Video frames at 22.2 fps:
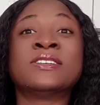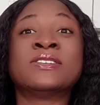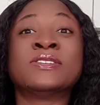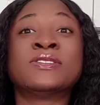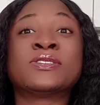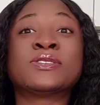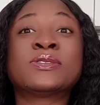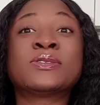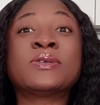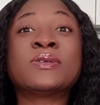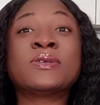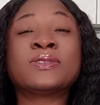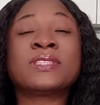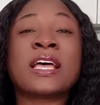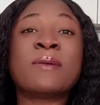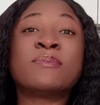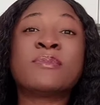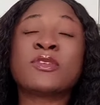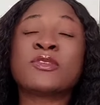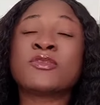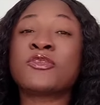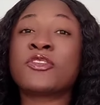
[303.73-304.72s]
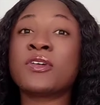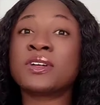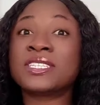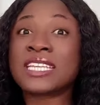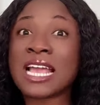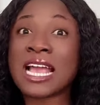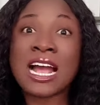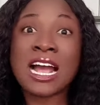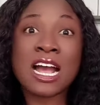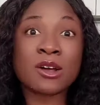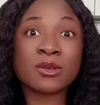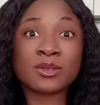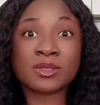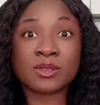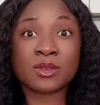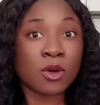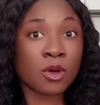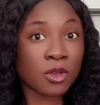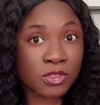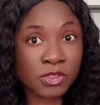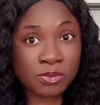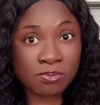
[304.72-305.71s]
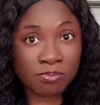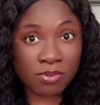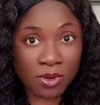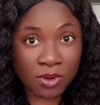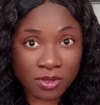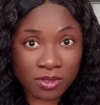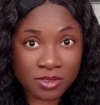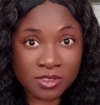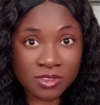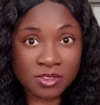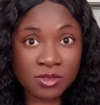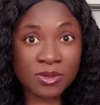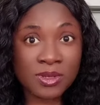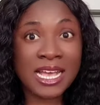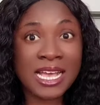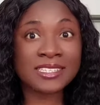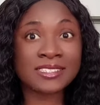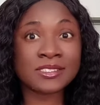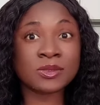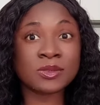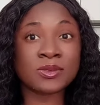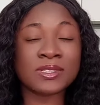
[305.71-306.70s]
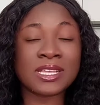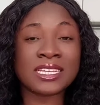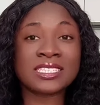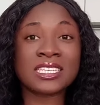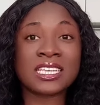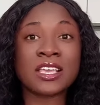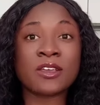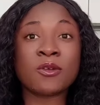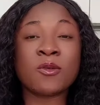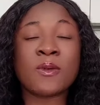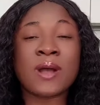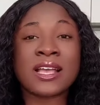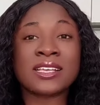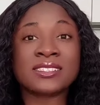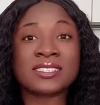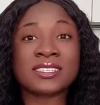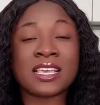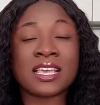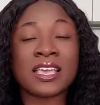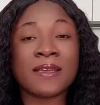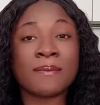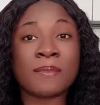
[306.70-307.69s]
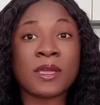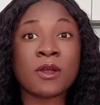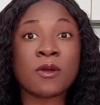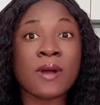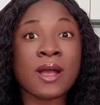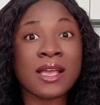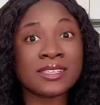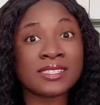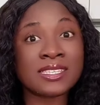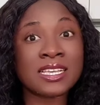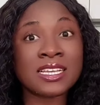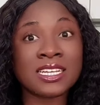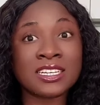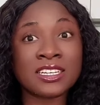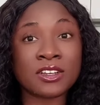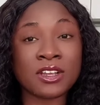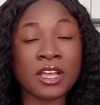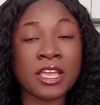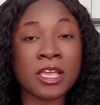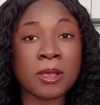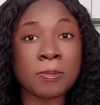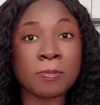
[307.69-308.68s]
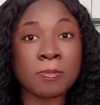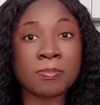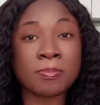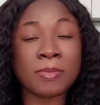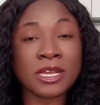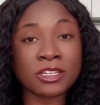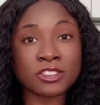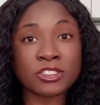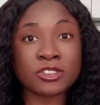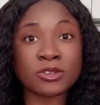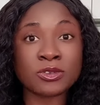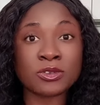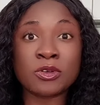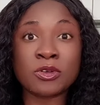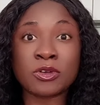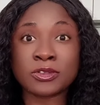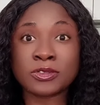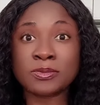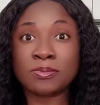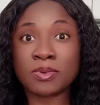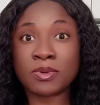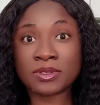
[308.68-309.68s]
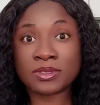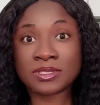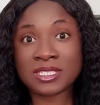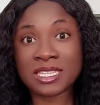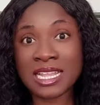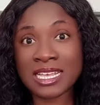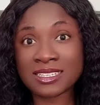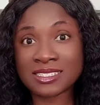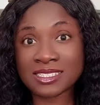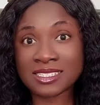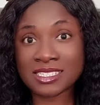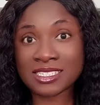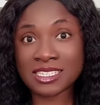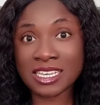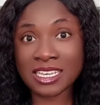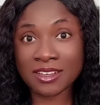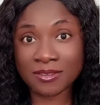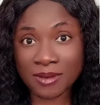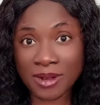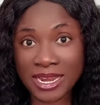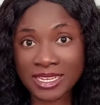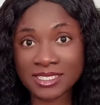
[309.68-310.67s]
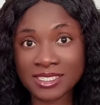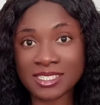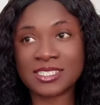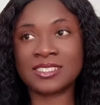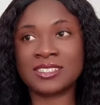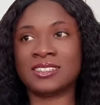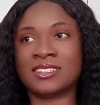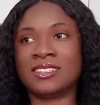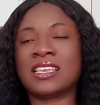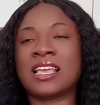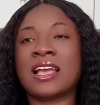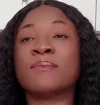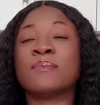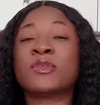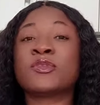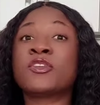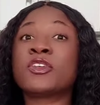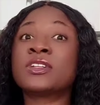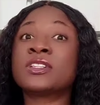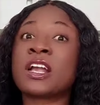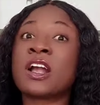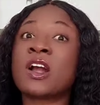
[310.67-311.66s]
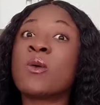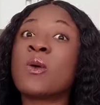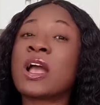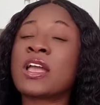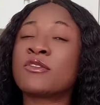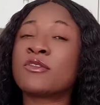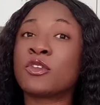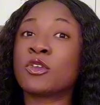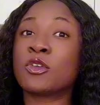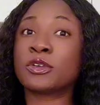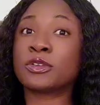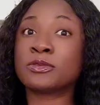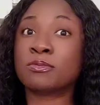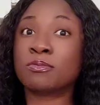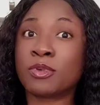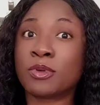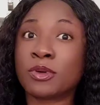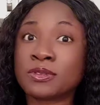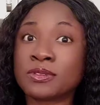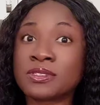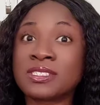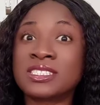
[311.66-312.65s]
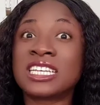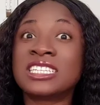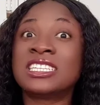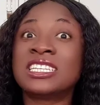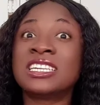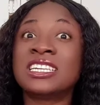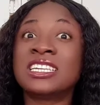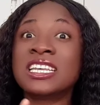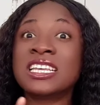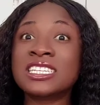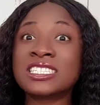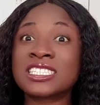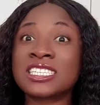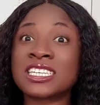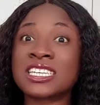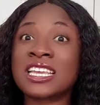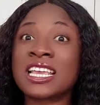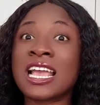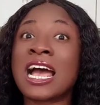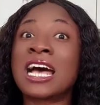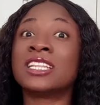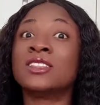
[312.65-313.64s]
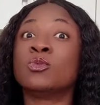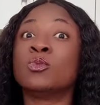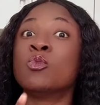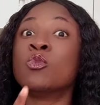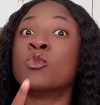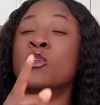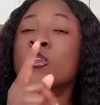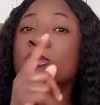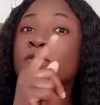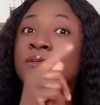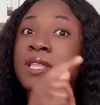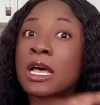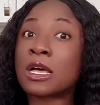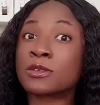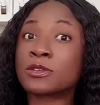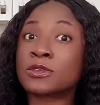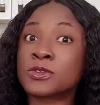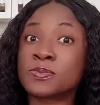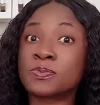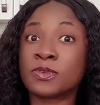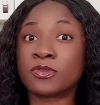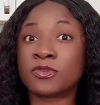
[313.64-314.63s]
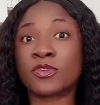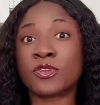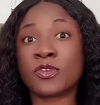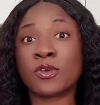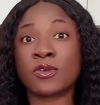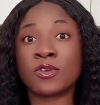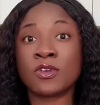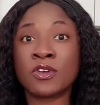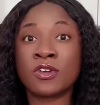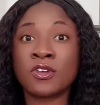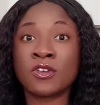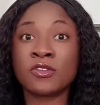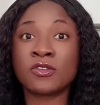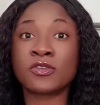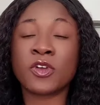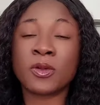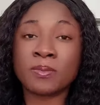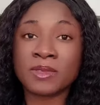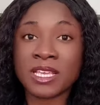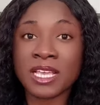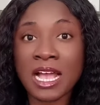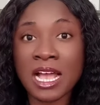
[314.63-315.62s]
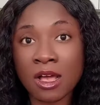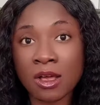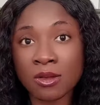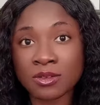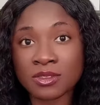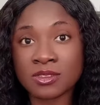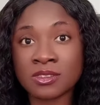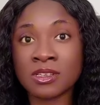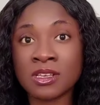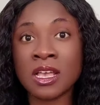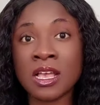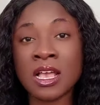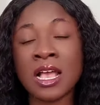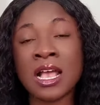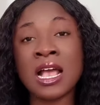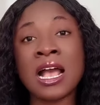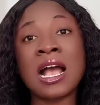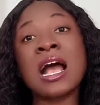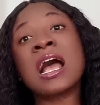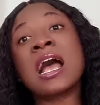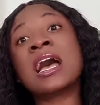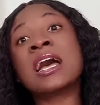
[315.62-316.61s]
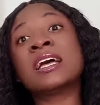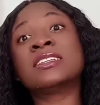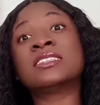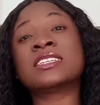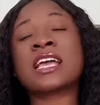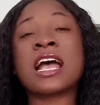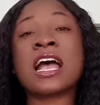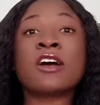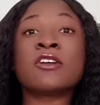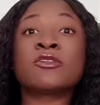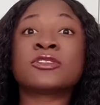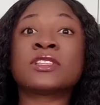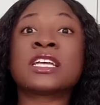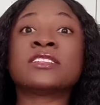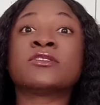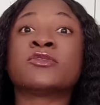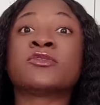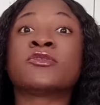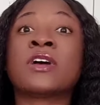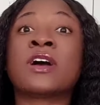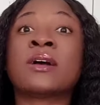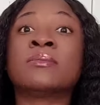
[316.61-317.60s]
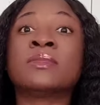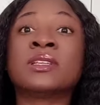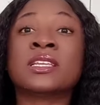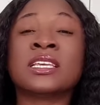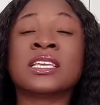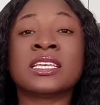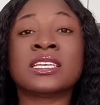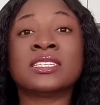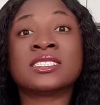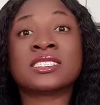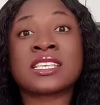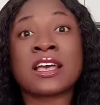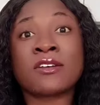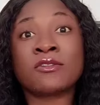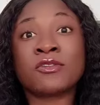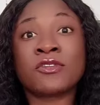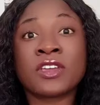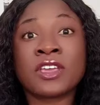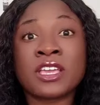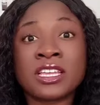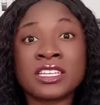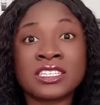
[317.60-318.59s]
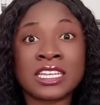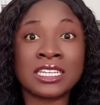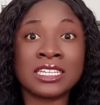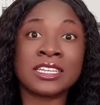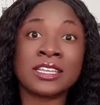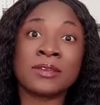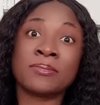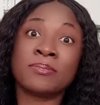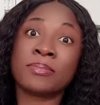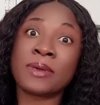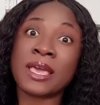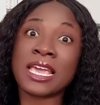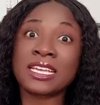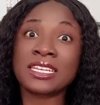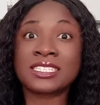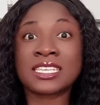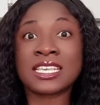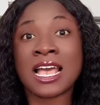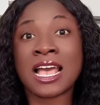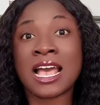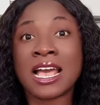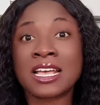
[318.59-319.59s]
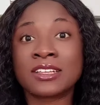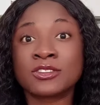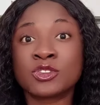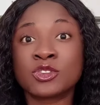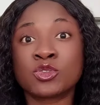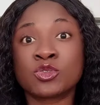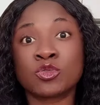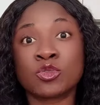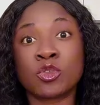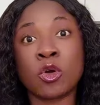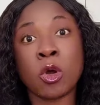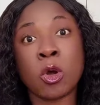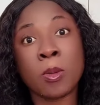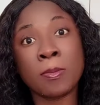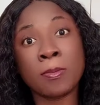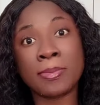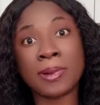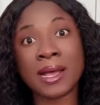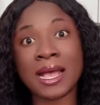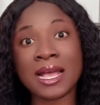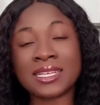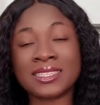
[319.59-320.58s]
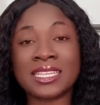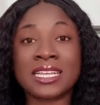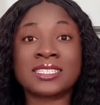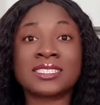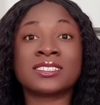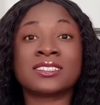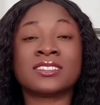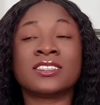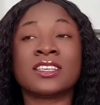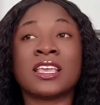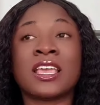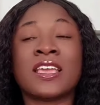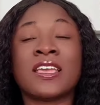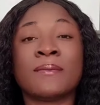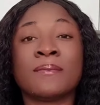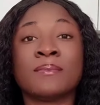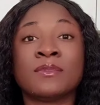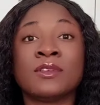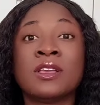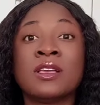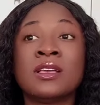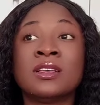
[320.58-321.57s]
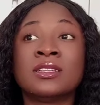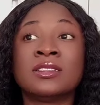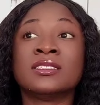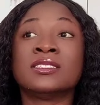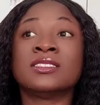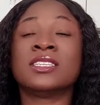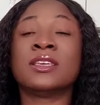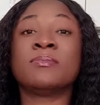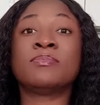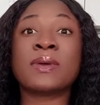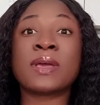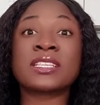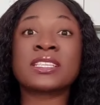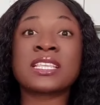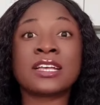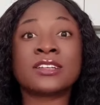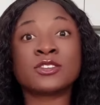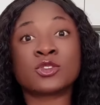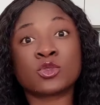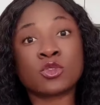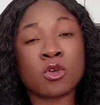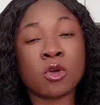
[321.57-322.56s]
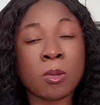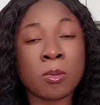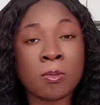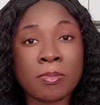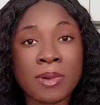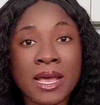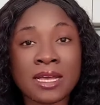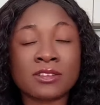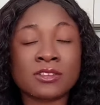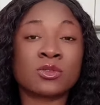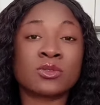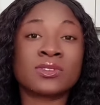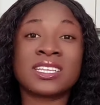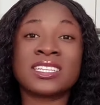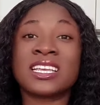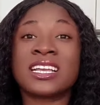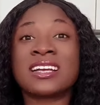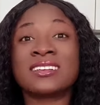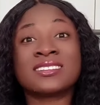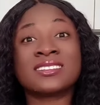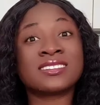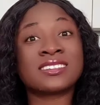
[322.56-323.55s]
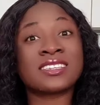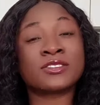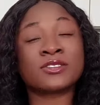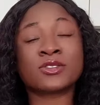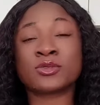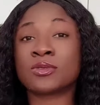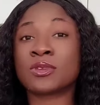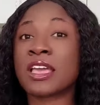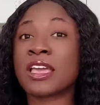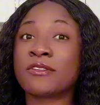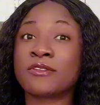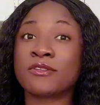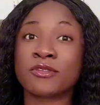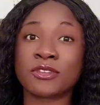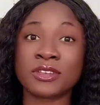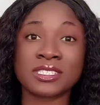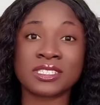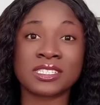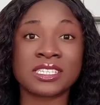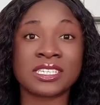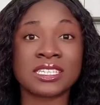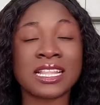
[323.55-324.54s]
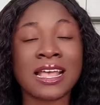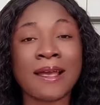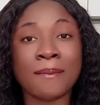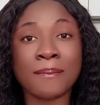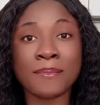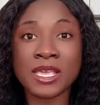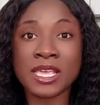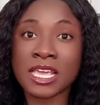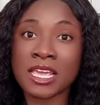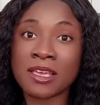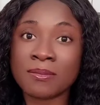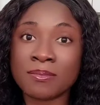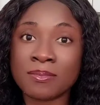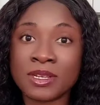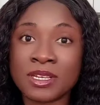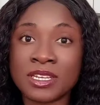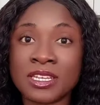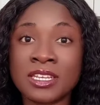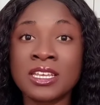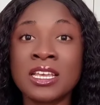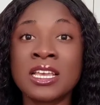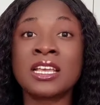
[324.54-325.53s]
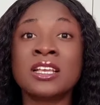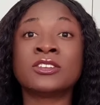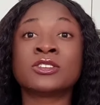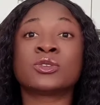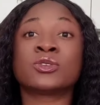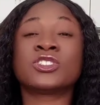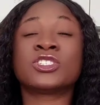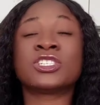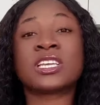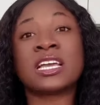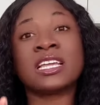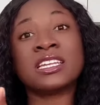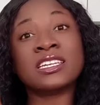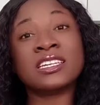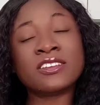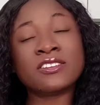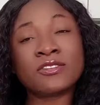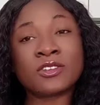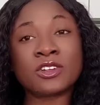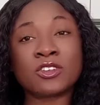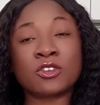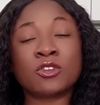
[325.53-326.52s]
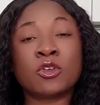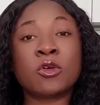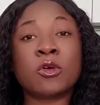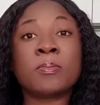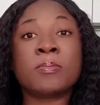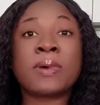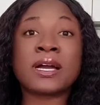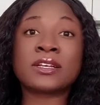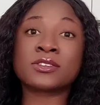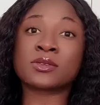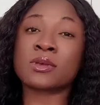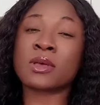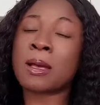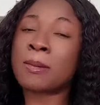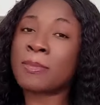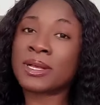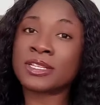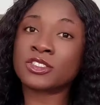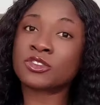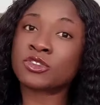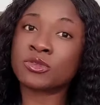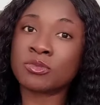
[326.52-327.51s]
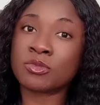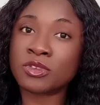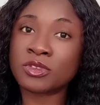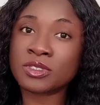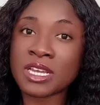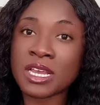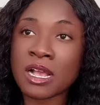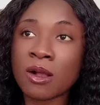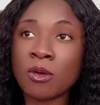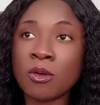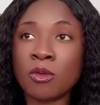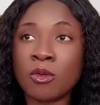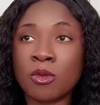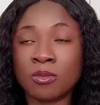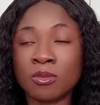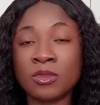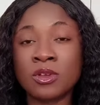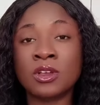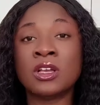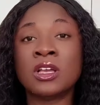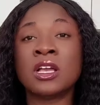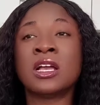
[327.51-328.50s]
So that before their house got burnt, you guys know that AY's mansion got burnt last year, right? Yeah, before their wife got burnt, that the lady had moved out before from the house. And after the family intervened and they begged her to come back, that they begged her to come back so that they can settle everything amicably, so she can go back to her matrimonial home.